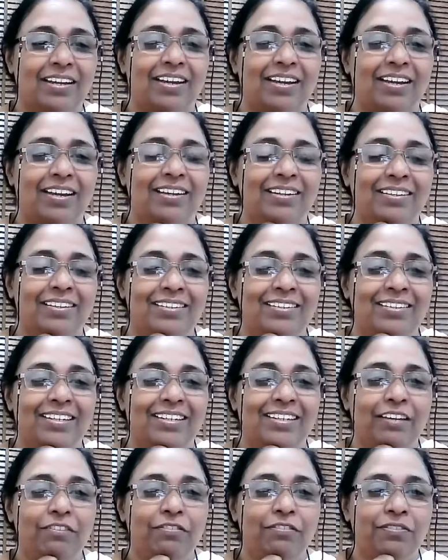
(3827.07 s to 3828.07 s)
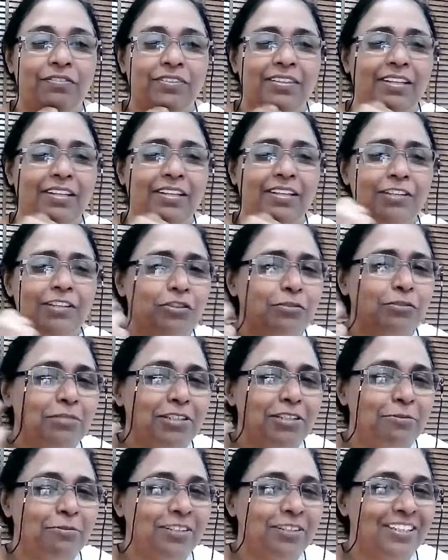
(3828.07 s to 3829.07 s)
And there were so
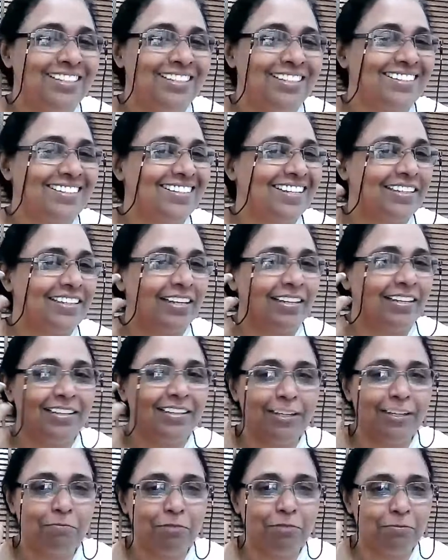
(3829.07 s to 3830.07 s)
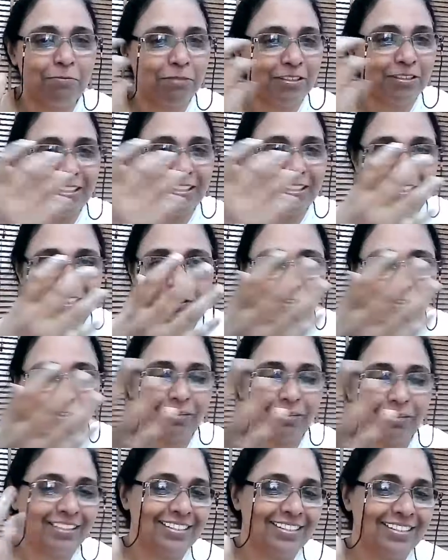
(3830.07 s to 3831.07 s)
many words that I keep repeating to
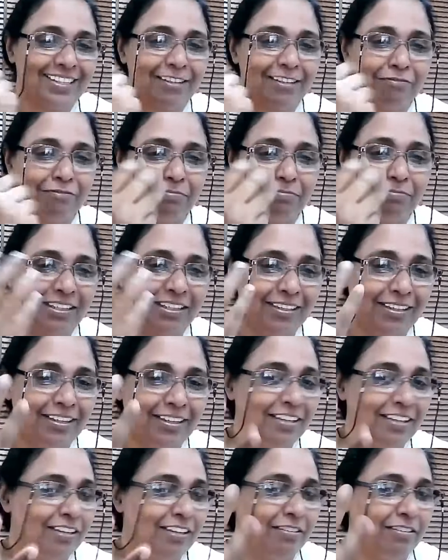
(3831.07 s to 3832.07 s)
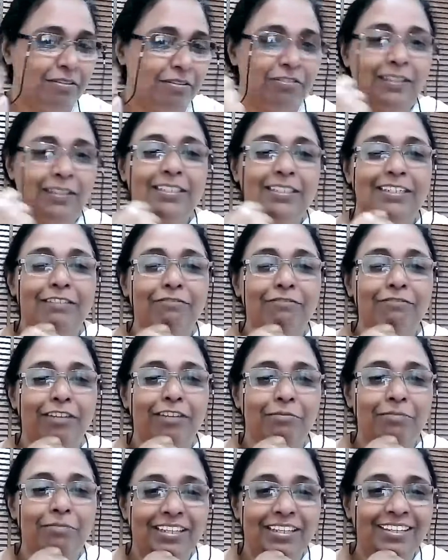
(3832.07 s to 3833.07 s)
my staff, my nursing
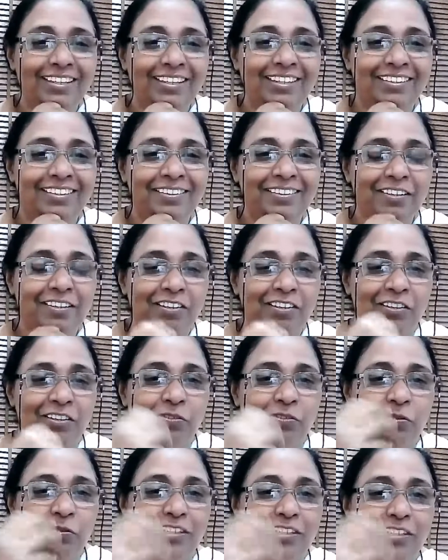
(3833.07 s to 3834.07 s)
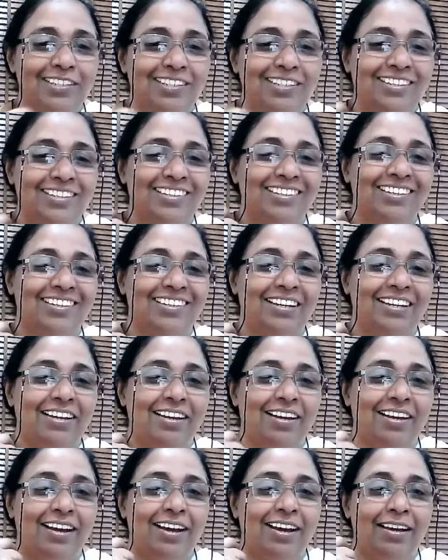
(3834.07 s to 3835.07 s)
family here, which
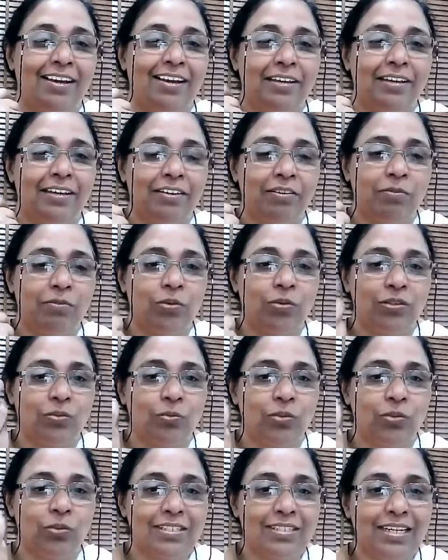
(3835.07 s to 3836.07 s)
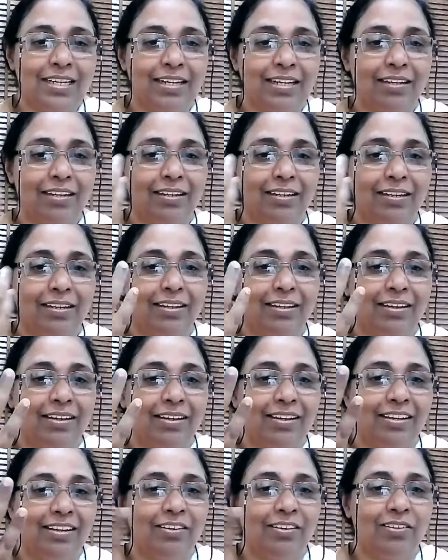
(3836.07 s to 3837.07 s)
I was a second,
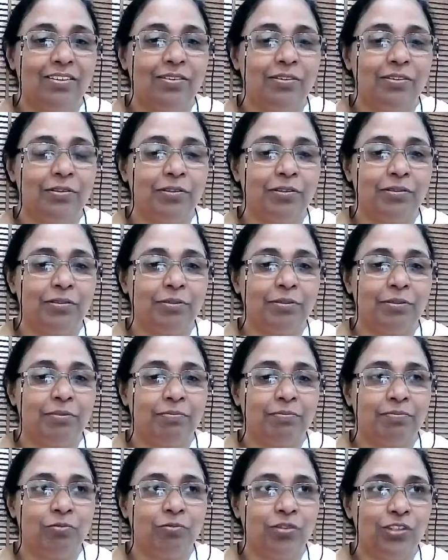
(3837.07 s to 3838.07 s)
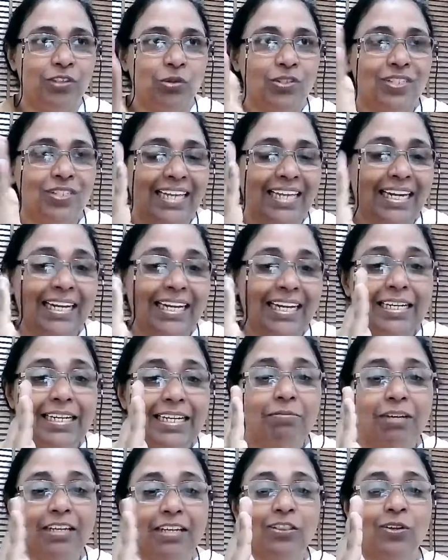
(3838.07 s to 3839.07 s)
which was seconding
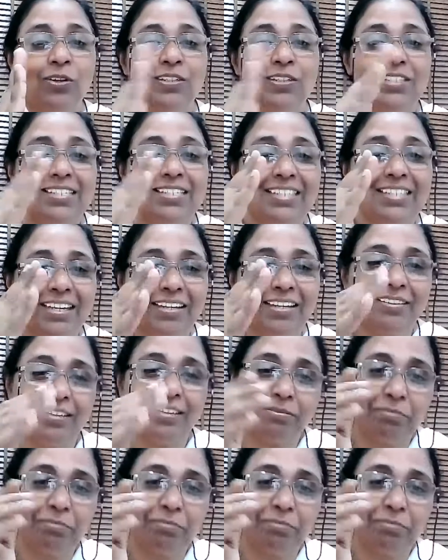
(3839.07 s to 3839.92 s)
my thoughts, saying that